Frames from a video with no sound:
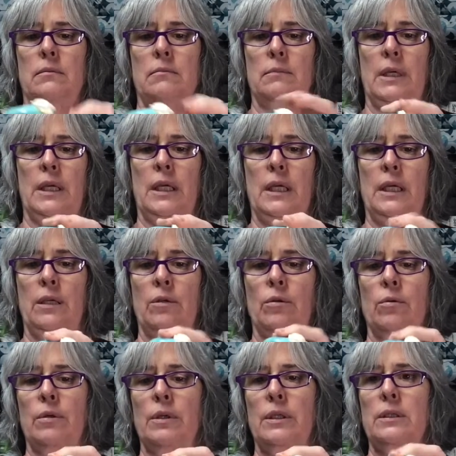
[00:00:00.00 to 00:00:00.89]
make any
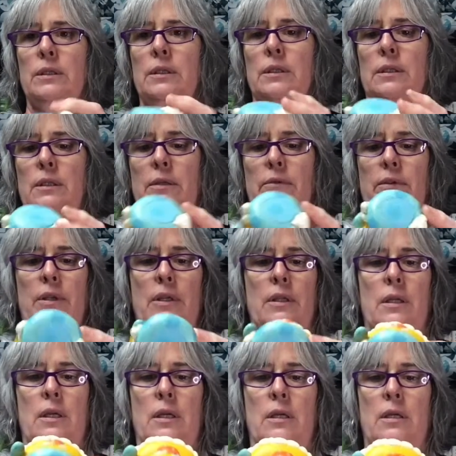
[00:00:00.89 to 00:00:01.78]
noise. He doesn't have
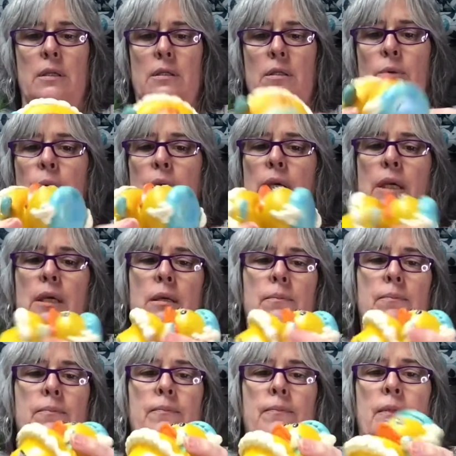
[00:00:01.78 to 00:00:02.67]
anything to squeak.
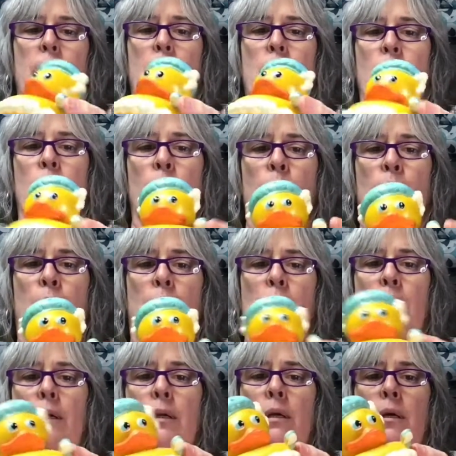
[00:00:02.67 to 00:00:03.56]

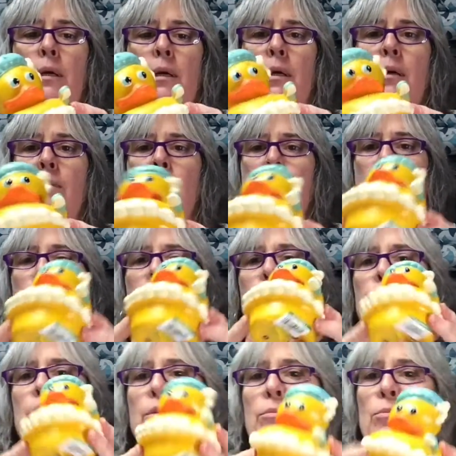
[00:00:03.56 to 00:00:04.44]
But um, I'm going to
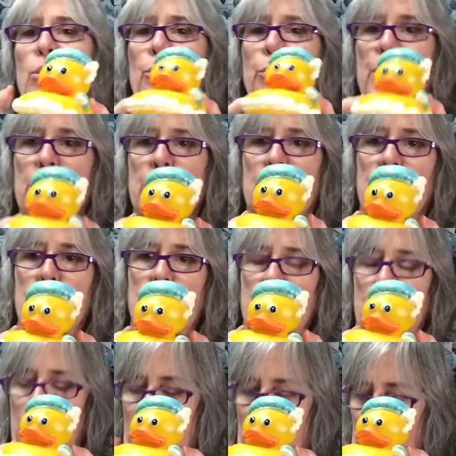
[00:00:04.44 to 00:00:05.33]
do some more research